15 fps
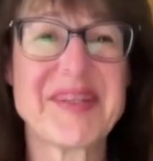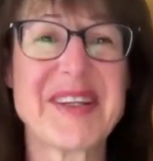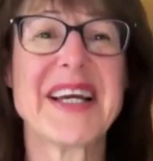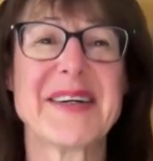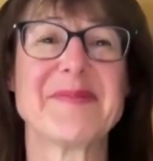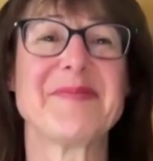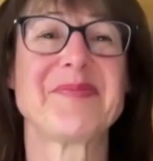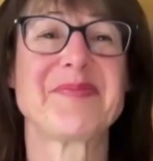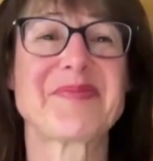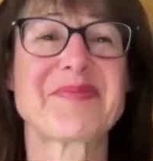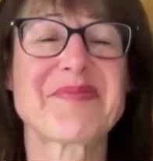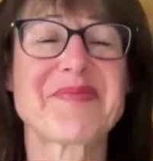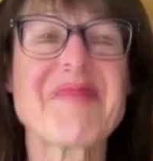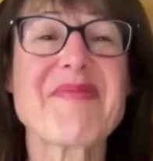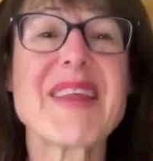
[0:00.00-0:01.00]
Yeah.
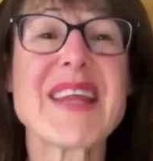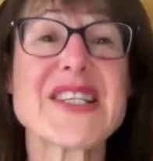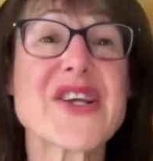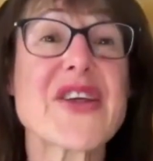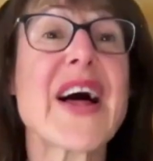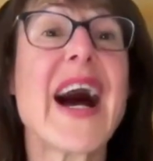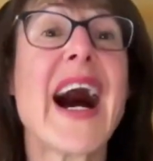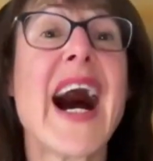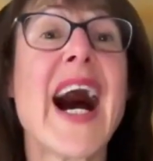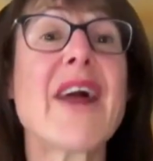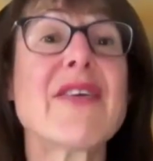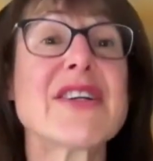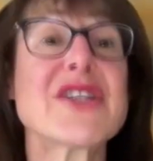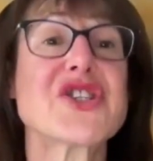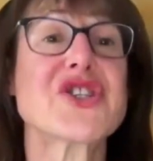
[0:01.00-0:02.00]
So the
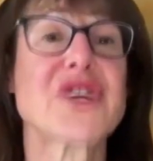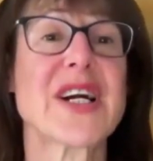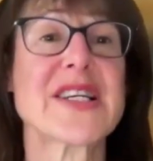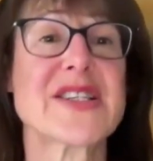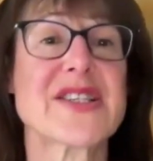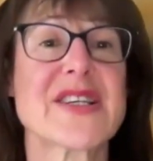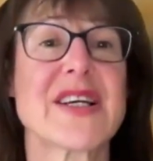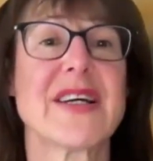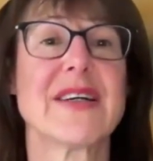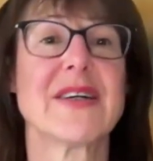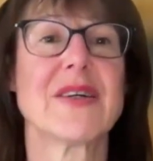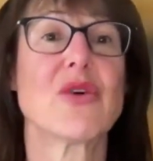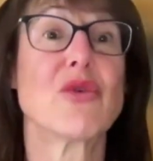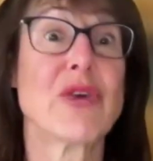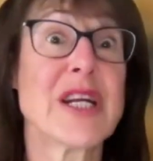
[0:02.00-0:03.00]
R in stress,
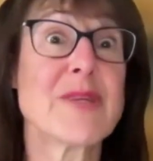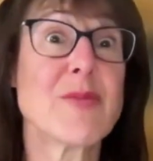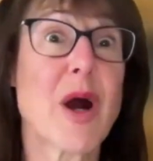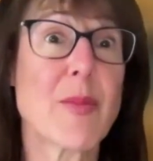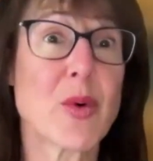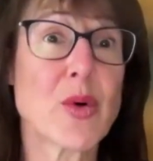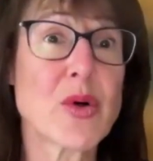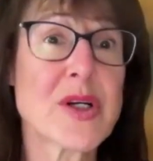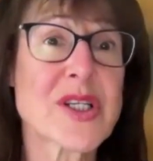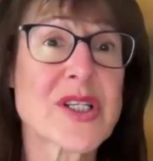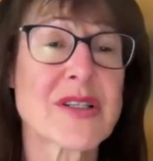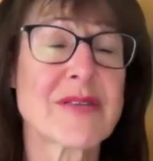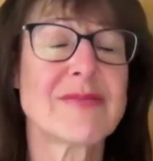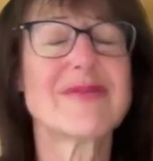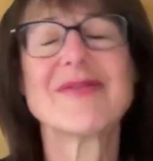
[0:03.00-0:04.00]
read my books.